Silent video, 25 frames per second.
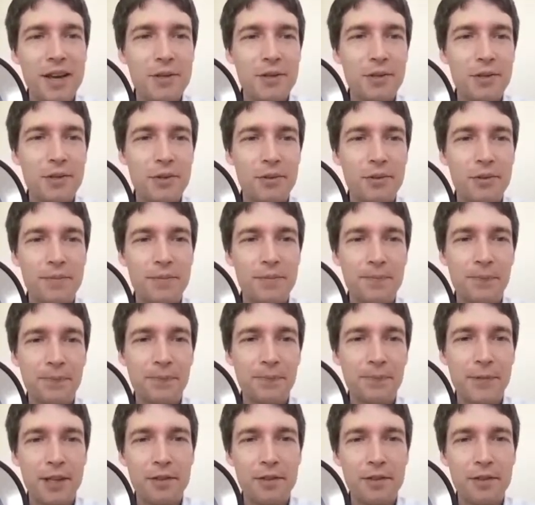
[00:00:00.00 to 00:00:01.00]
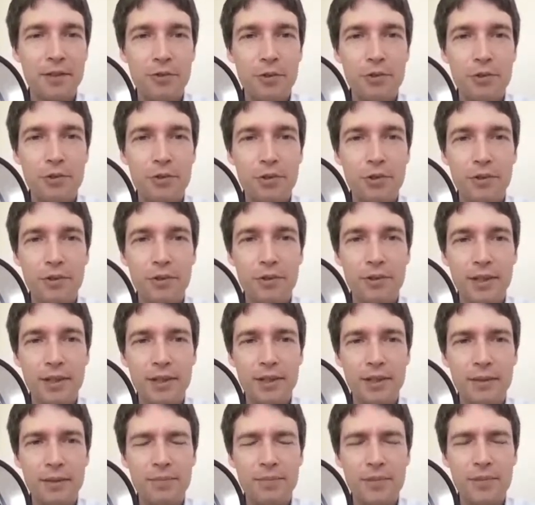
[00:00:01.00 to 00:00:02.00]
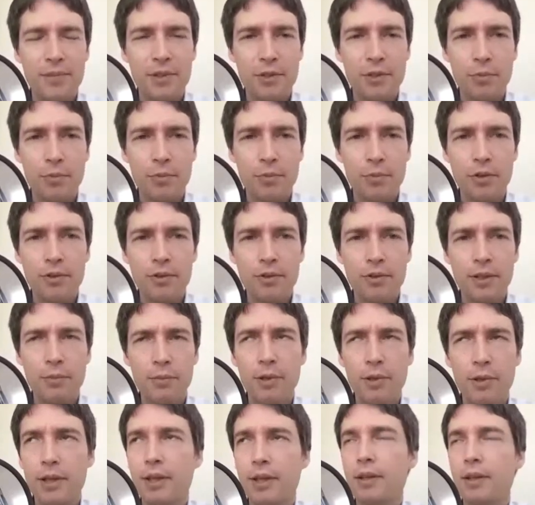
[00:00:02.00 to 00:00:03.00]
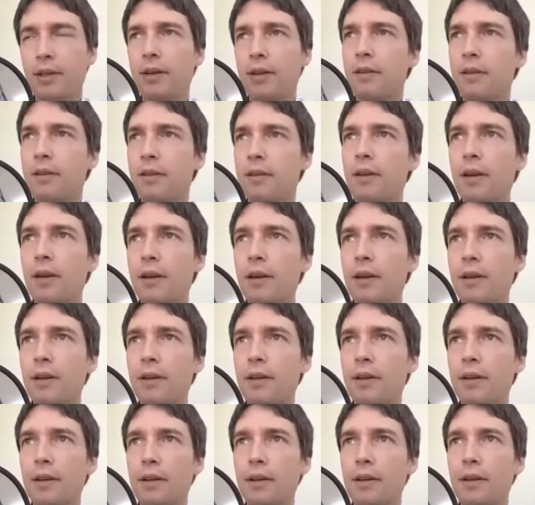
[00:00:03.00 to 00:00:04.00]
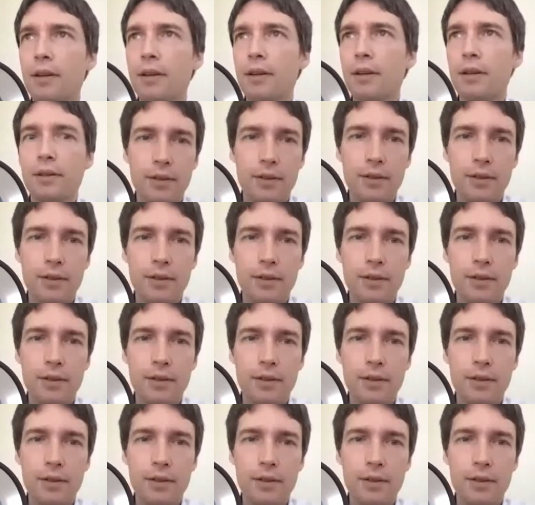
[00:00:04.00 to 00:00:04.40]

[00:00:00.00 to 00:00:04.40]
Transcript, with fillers: So in the future, um, so we're currently working on a uh,